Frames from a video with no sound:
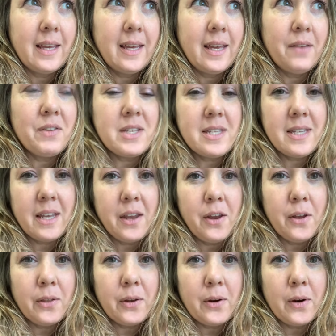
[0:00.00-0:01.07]
if it's
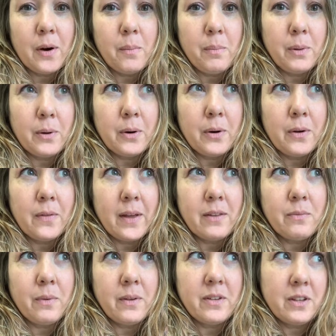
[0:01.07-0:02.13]
singular or plural,
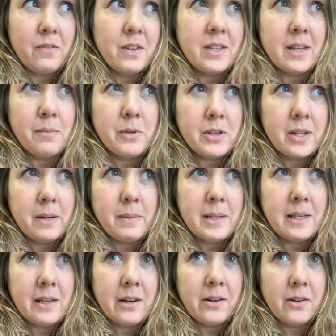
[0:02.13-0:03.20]
if the subject's going to be
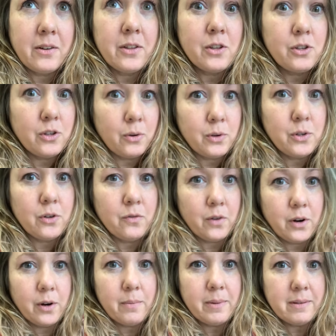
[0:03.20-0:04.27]
singular, then so is your
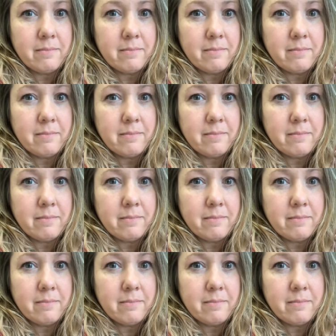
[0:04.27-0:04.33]
verb.